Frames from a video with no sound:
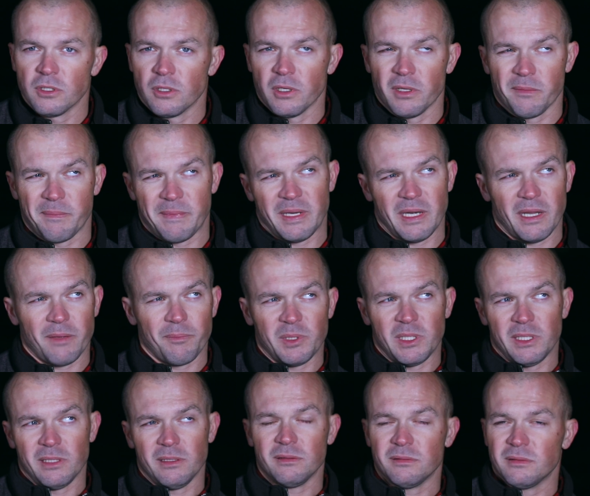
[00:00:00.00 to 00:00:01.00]
you know it may
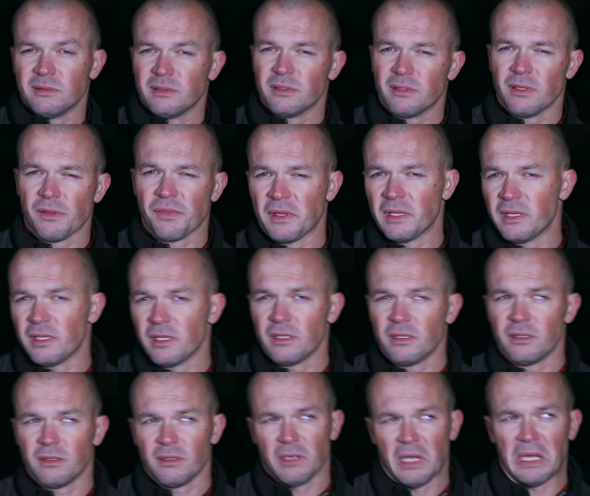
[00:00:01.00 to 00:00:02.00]
not be the thing
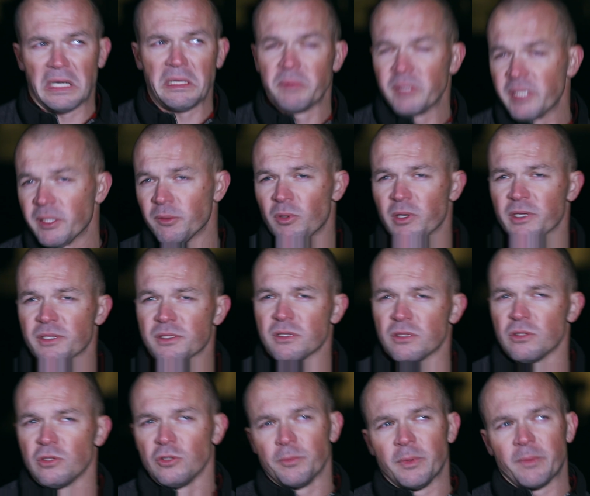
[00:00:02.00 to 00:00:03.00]
that anybody
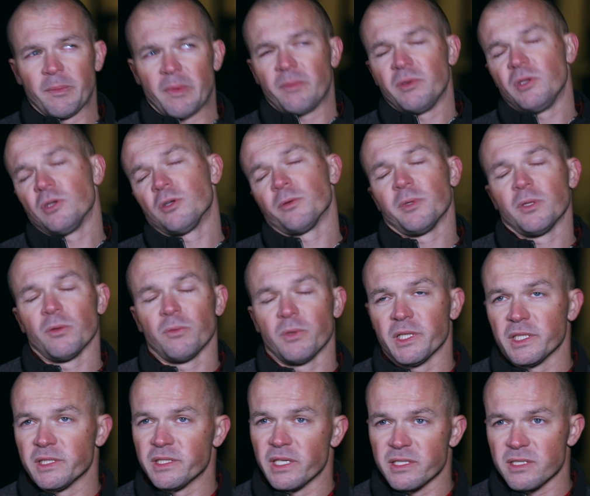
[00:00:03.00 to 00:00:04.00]
wants to do but maybe you could be the
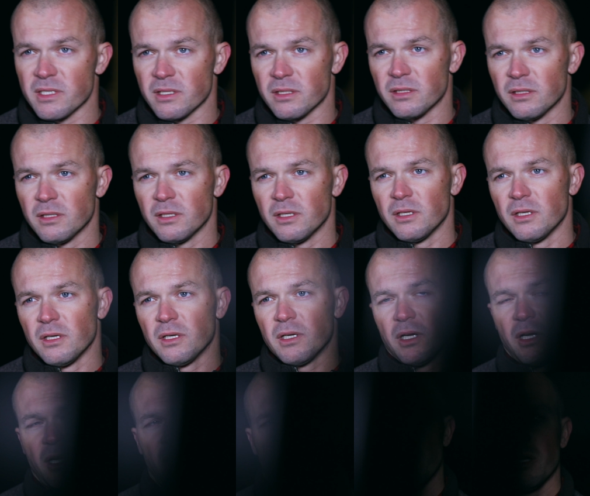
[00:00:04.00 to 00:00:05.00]
one that does it
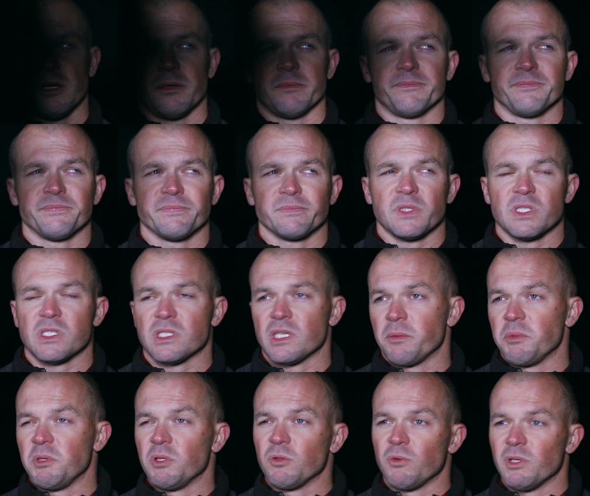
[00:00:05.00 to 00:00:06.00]
um,
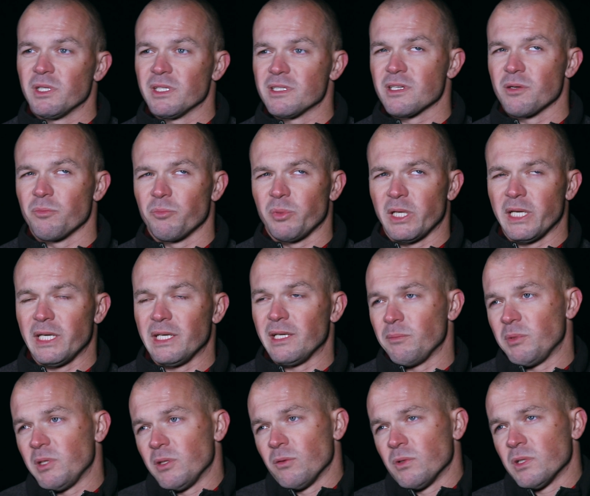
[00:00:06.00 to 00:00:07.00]
instead of being the one that's
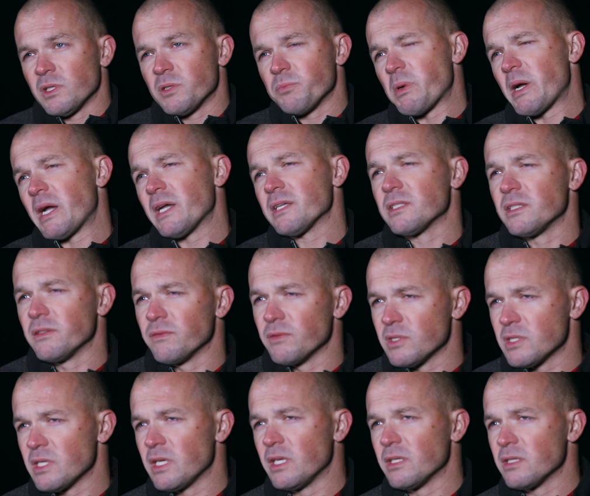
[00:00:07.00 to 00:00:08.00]
complaining, be the one that's
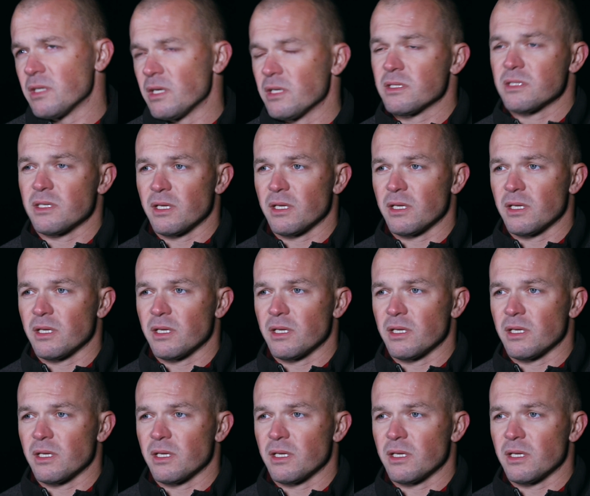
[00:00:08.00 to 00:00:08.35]
positive and, and,